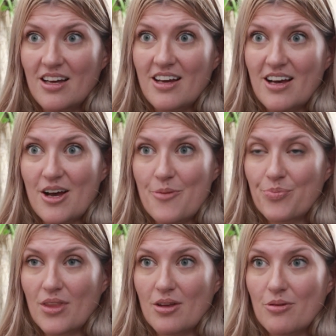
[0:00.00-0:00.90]

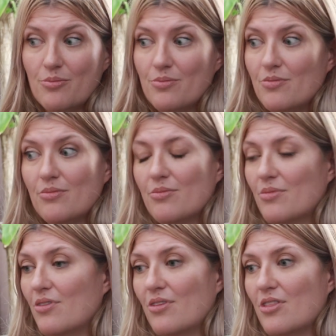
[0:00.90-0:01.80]

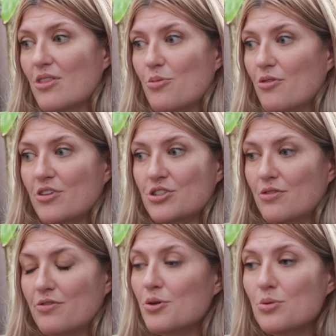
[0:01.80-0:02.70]
The
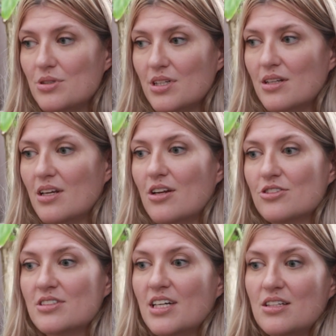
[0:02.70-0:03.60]
provision of food in
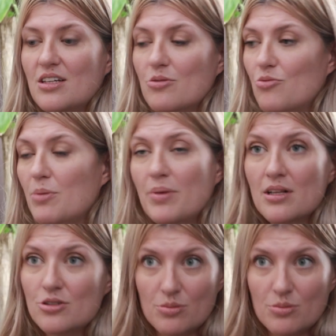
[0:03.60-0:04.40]
our society and rebuild